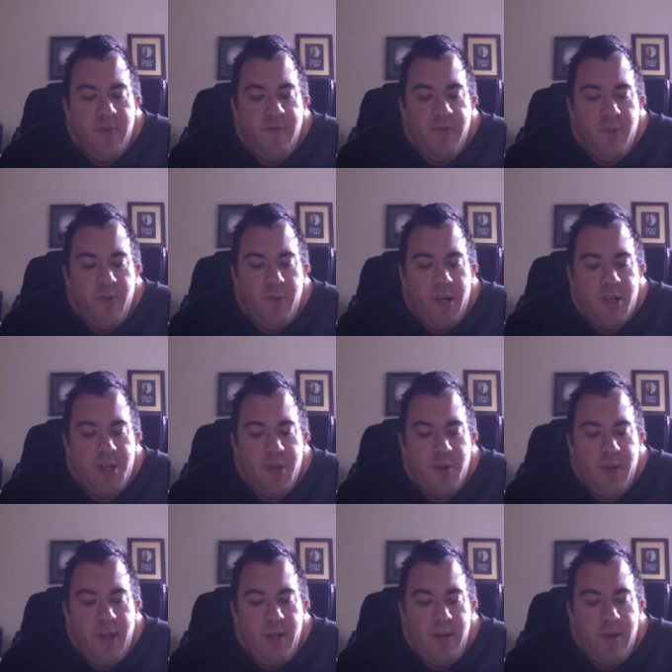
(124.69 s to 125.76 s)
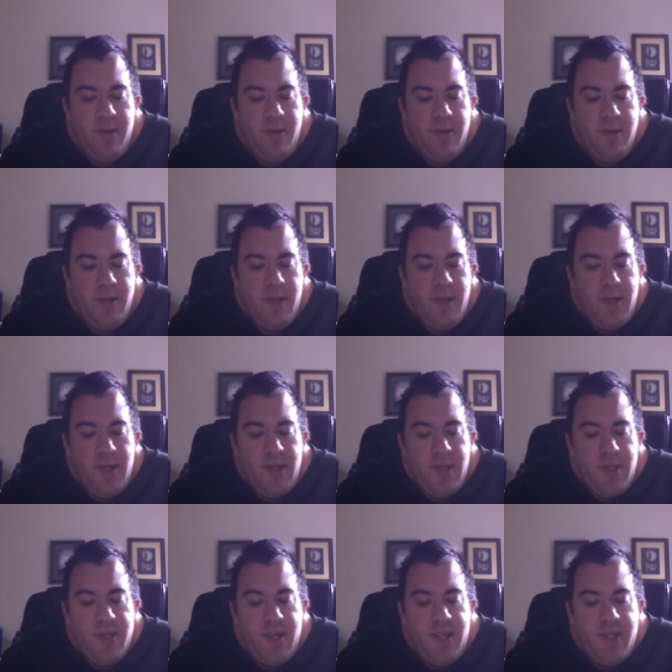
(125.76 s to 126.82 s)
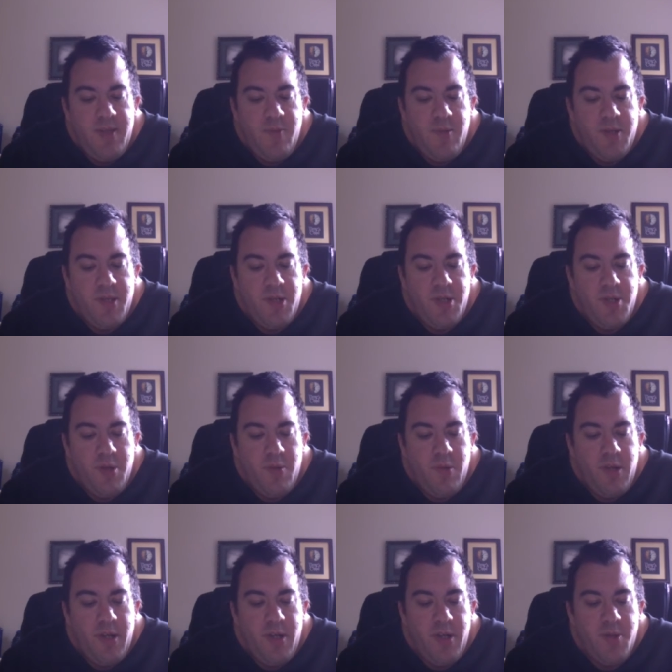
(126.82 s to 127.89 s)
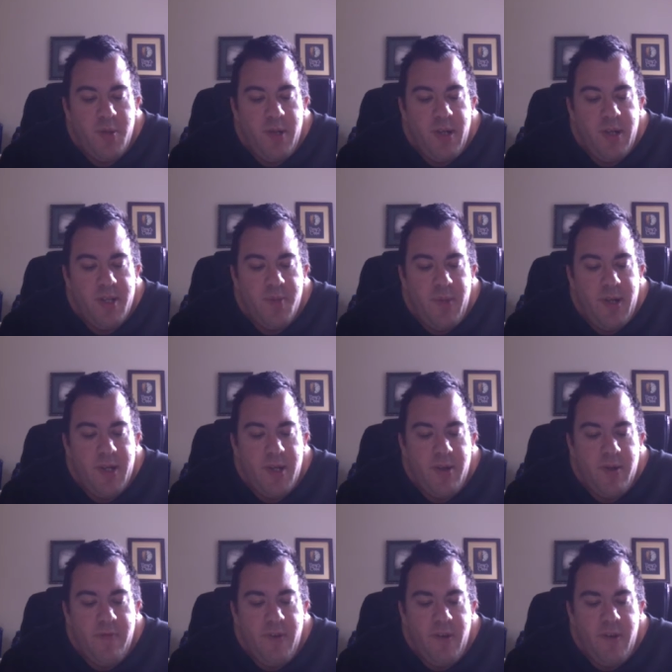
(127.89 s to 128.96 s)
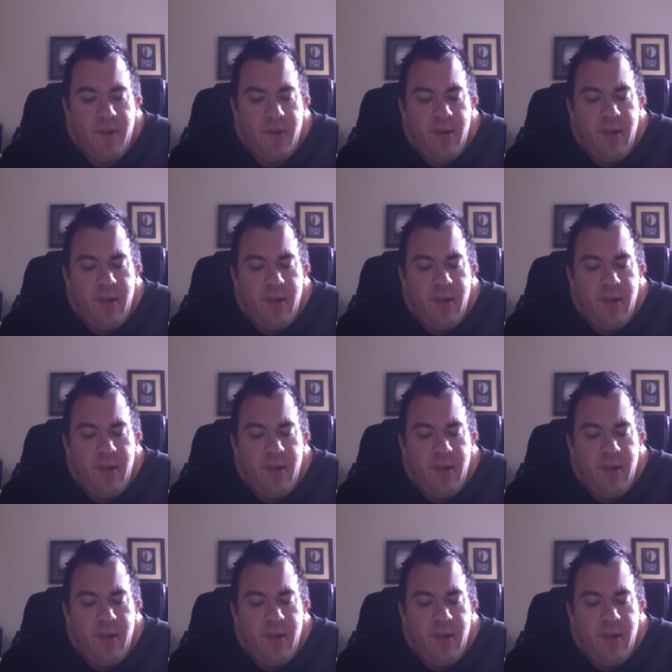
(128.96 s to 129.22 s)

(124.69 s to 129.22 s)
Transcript: everywhere she went. Stacey wasn't sure what her twin expected of her.